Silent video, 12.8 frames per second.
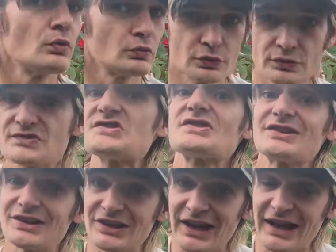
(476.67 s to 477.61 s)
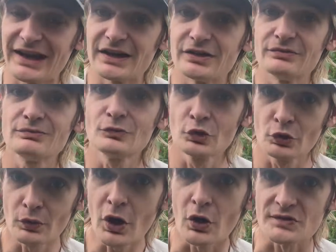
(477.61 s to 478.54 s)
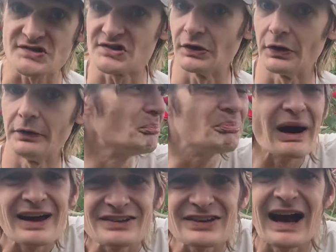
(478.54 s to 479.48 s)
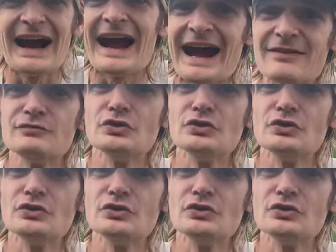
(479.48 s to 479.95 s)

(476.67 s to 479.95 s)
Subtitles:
roots can grow still. But I have